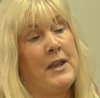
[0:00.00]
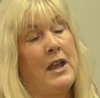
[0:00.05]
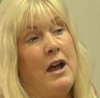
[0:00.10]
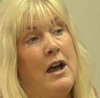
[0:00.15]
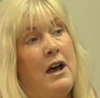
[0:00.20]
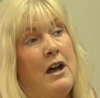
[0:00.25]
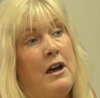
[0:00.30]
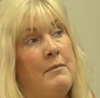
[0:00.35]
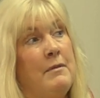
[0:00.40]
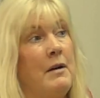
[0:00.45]

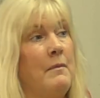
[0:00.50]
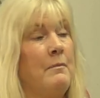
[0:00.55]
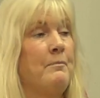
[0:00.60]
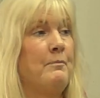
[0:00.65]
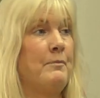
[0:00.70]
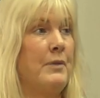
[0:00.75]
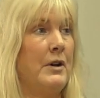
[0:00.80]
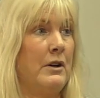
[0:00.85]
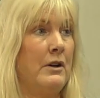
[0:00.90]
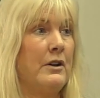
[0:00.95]
Um,
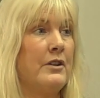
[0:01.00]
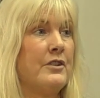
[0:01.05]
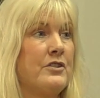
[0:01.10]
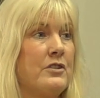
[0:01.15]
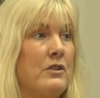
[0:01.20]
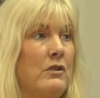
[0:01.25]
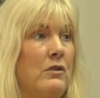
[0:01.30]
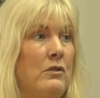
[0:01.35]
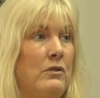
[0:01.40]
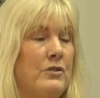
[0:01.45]
but
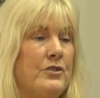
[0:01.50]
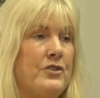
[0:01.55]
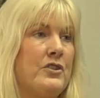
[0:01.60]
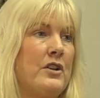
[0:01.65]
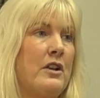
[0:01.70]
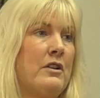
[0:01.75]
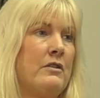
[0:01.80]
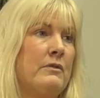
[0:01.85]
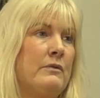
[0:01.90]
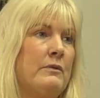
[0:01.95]

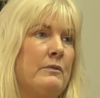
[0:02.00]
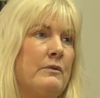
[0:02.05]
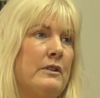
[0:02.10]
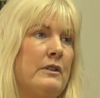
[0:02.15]
also,